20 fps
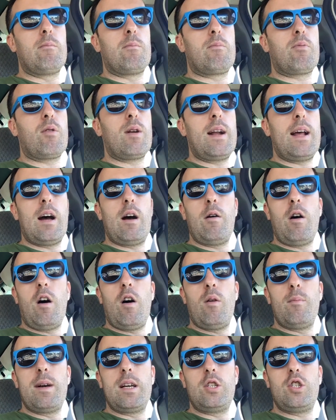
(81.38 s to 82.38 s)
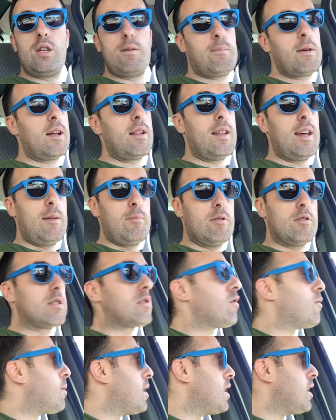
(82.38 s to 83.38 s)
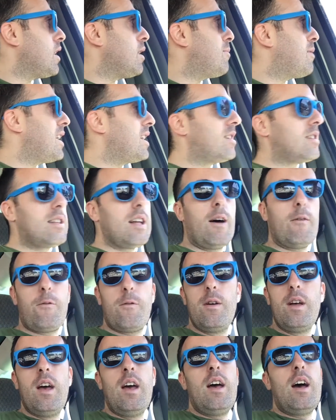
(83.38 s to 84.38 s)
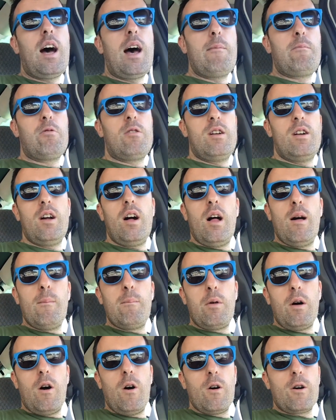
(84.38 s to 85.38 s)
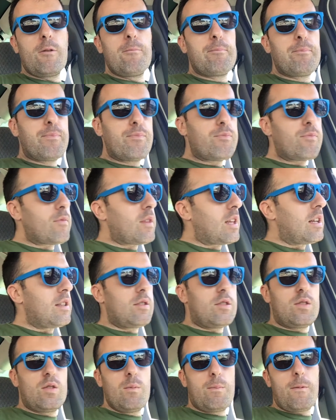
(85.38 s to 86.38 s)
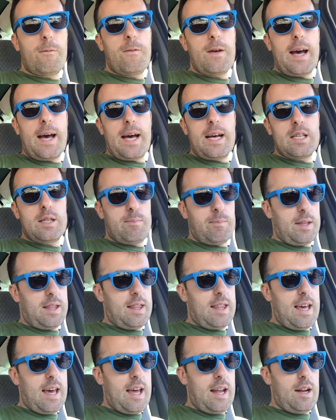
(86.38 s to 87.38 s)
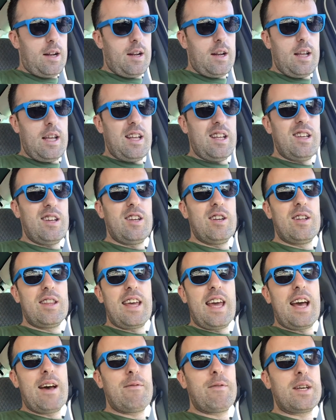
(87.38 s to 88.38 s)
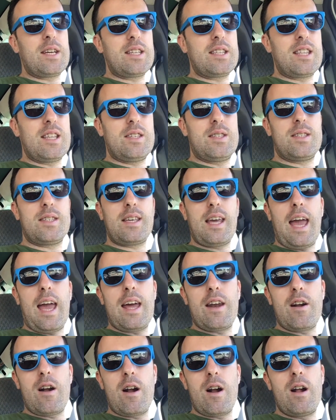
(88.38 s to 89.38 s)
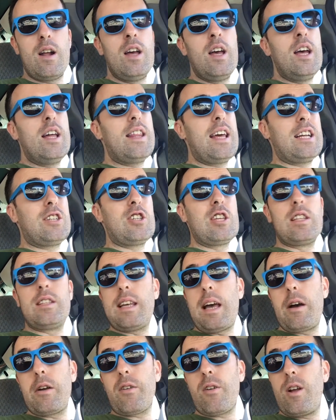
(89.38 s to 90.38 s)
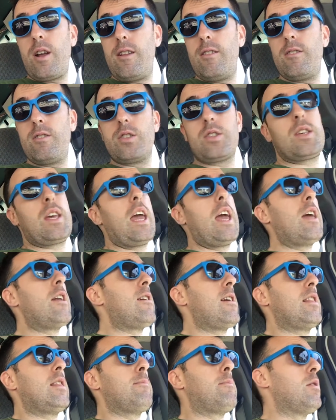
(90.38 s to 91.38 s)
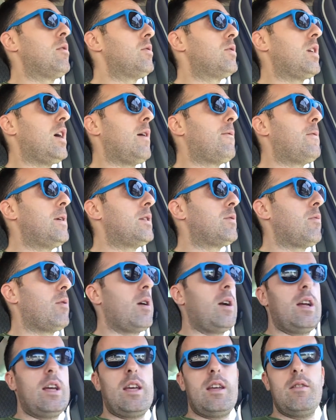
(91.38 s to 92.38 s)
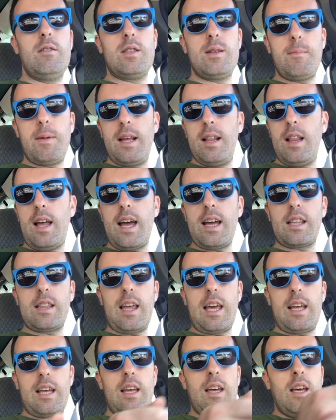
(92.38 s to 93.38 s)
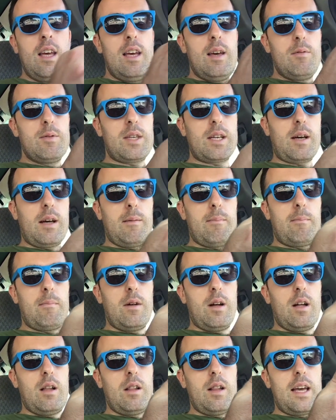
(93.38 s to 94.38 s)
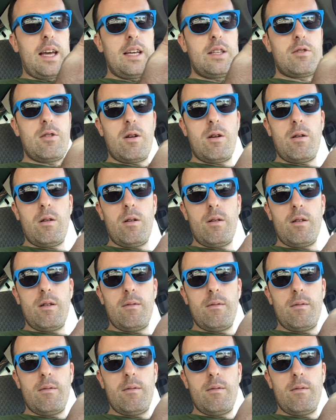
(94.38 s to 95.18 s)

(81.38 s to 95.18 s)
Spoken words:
print out all my shipping labels for my eBay stuff. I print it all in bulk, super fast, but then, you know, they have like the scanner. They actually downgraded their scanner at the post office, where it used to be like it was like a laser